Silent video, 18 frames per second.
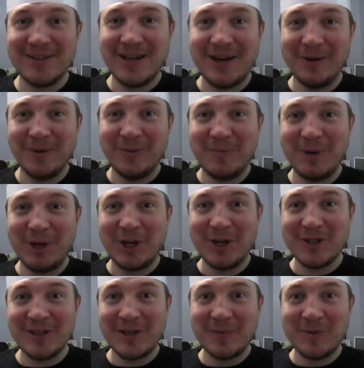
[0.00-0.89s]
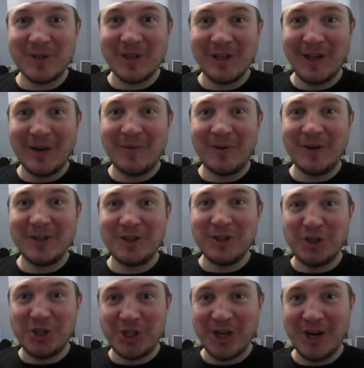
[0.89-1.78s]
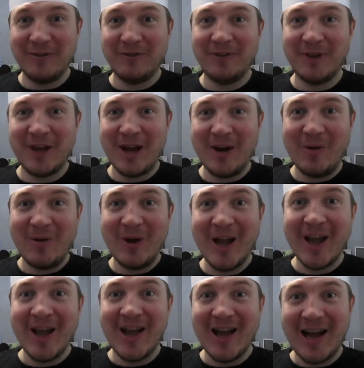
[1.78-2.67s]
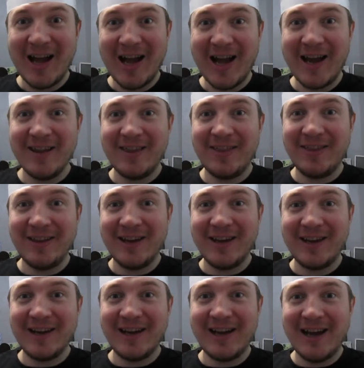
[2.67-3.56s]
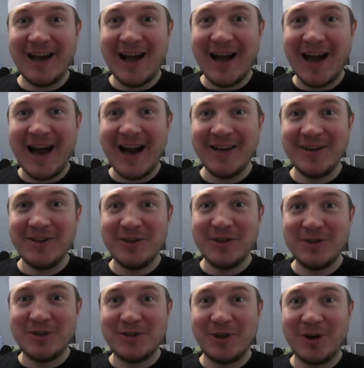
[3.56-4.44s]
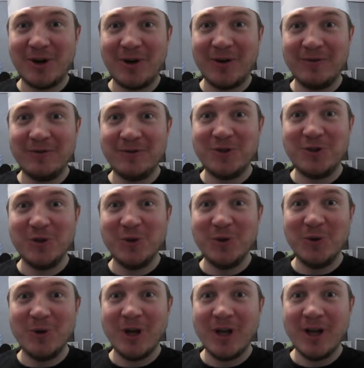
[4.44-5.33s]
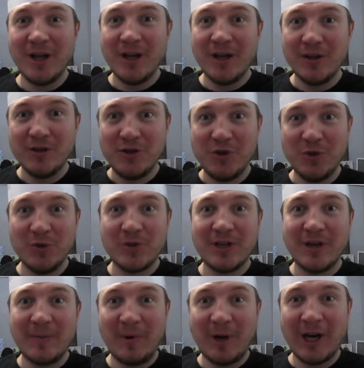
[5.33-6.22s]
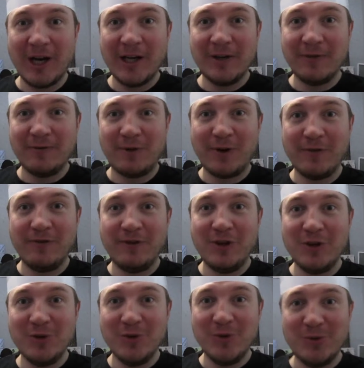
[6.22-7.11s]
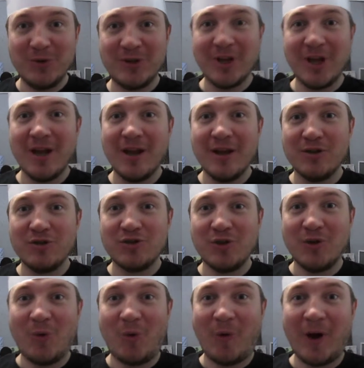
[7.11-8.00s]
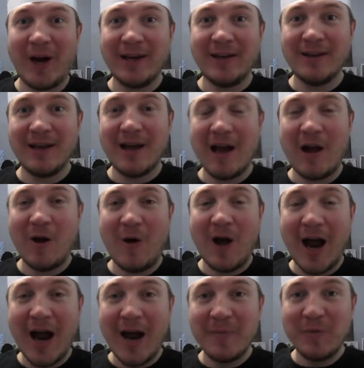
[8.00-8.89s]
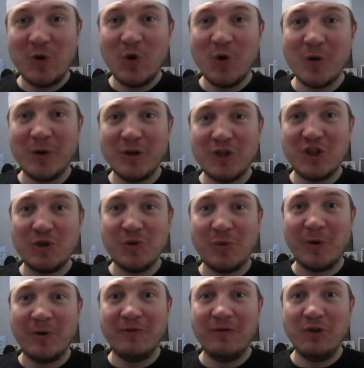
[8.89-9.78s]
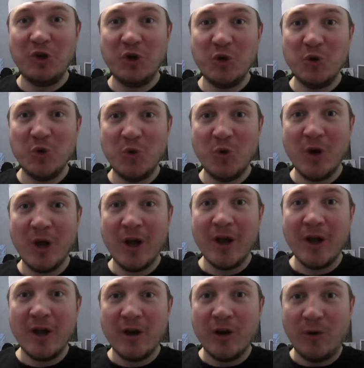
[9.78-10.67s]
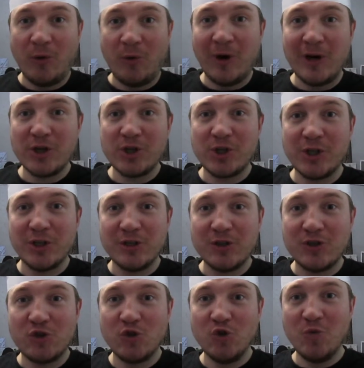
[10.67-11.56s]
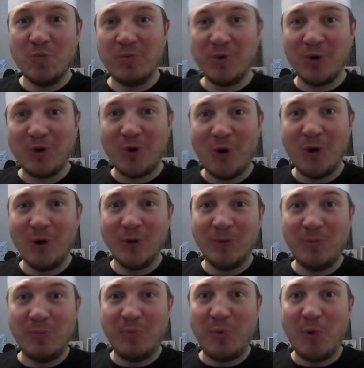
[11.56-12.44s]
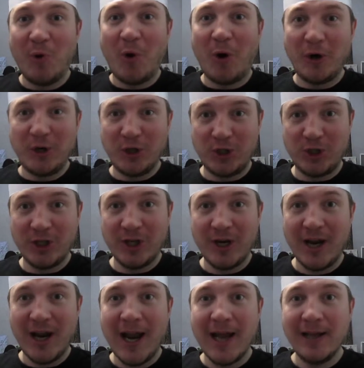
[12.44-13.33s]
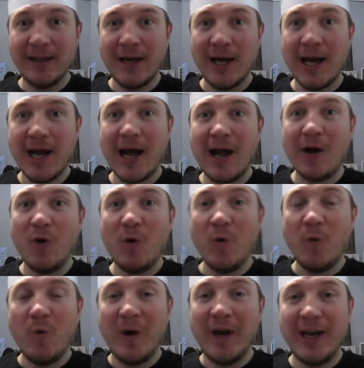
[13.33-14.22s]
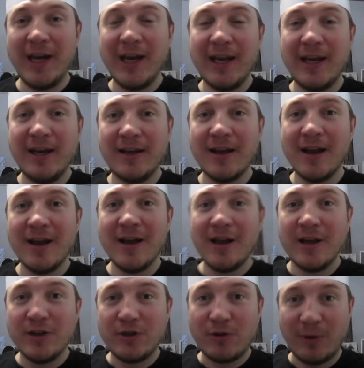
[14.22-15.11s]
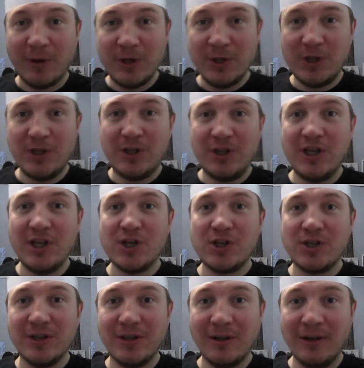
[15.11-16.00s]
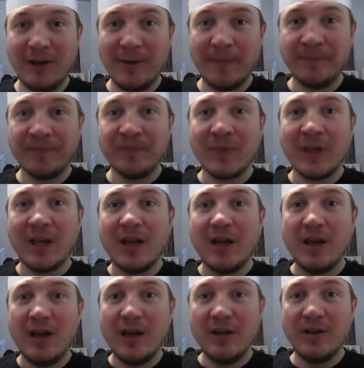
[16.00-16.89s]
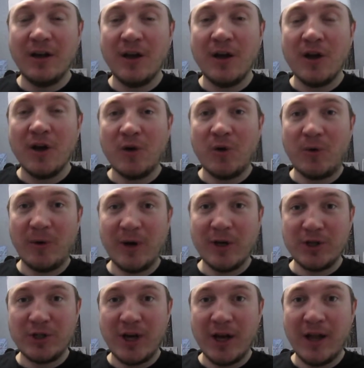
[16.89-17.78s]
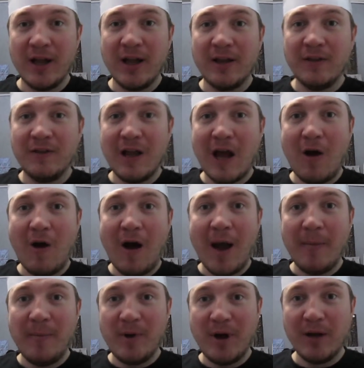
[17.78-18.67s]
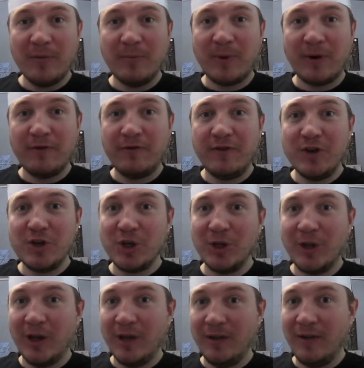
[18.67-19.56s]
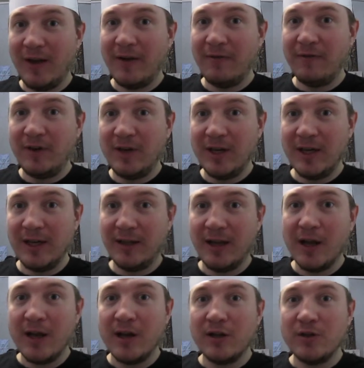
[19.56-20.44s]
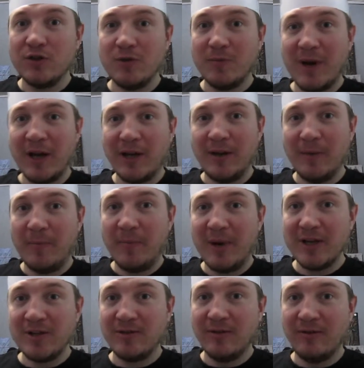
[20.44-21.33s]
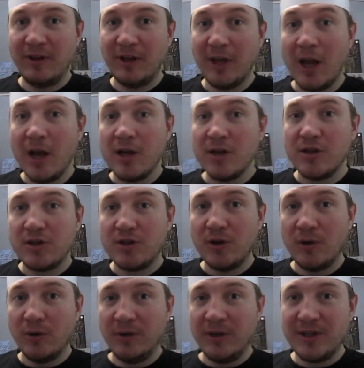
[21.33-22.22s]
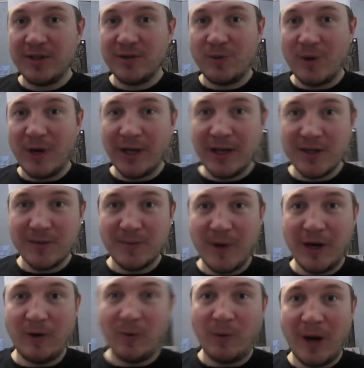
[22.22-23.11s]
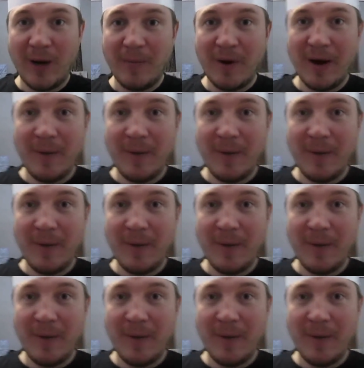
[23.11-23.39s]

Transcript: out. Because I'm celebrity chef now, I think I deserve to do some kind of reviews. So right now I'm going to review Russian soup called borscht and how we eat it traditionally in Russia. Now I'm not proficient enough yet to make the best of it, so this one is my grandma